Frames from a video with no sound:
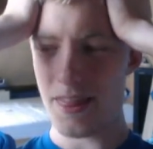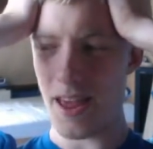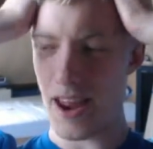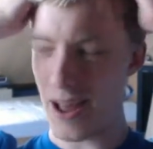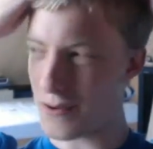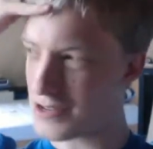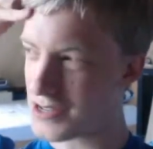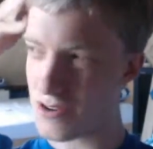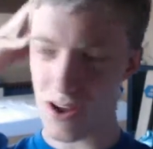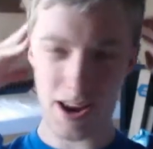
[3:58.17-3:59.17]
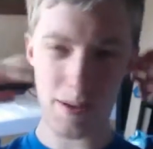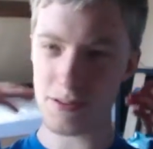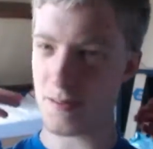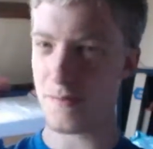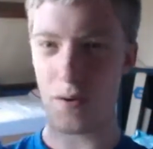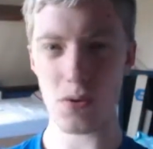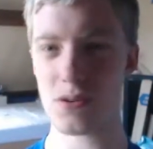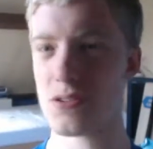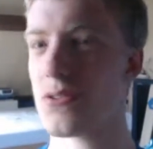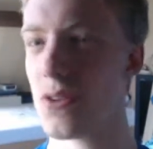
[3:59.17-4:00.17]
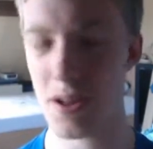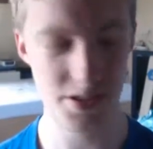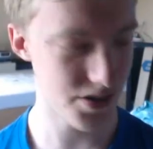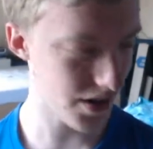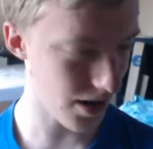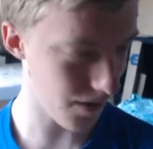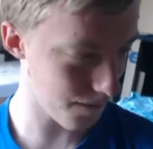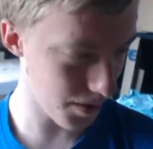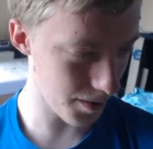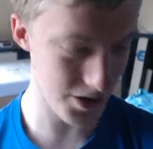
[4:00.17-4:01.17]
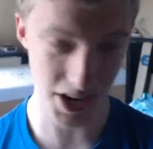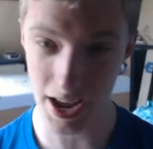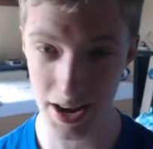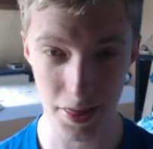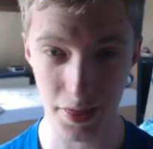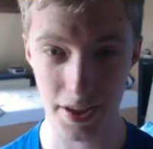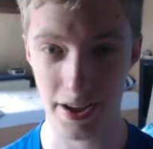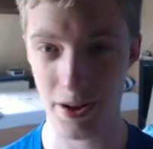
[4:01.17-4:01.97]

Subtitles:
that I was just not able to focus or concentrate on pretty much anything.